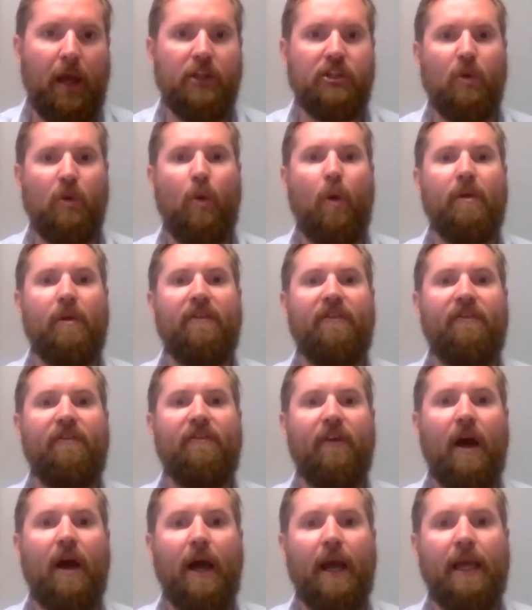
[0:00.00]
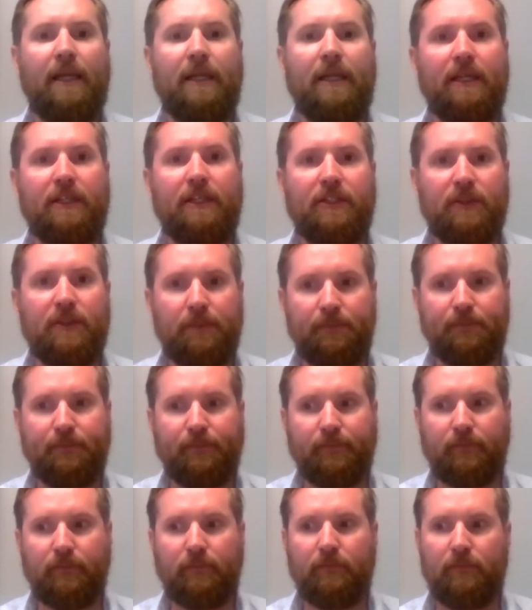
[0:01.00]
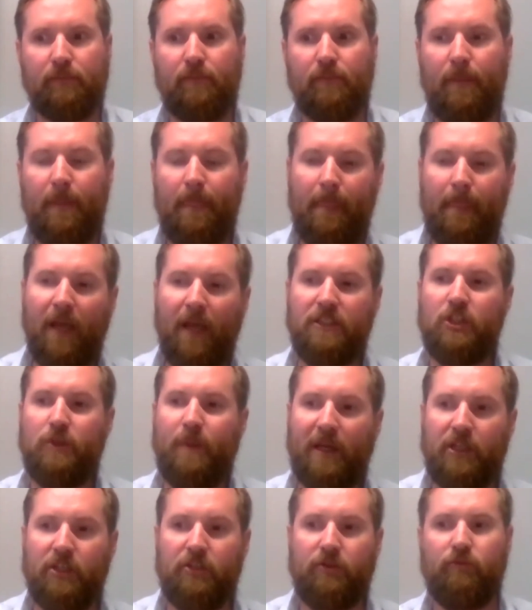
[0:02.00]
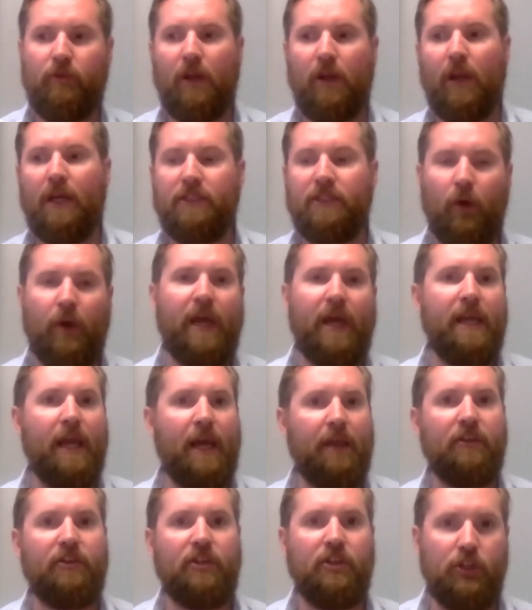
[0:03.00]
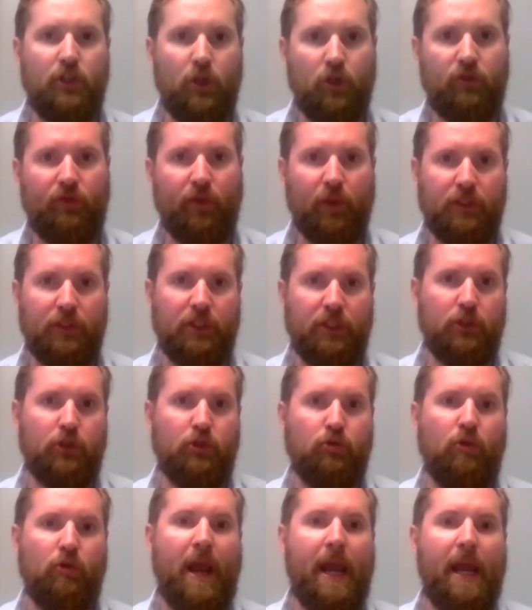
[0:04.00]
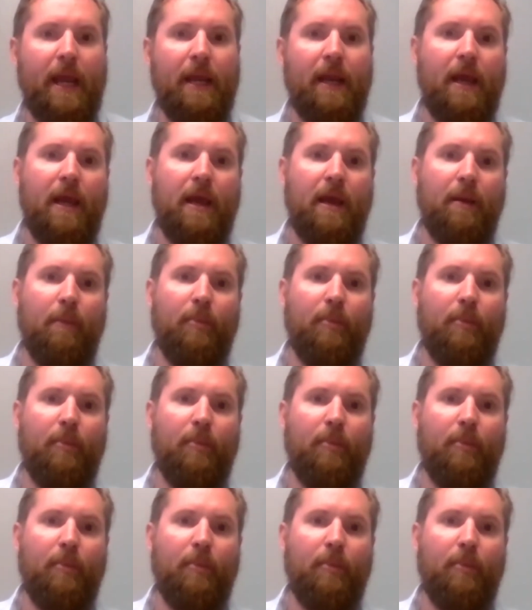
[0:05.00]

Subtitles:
And so what we find is, as inspectors realize, okay, yeah, this is useful, this is great,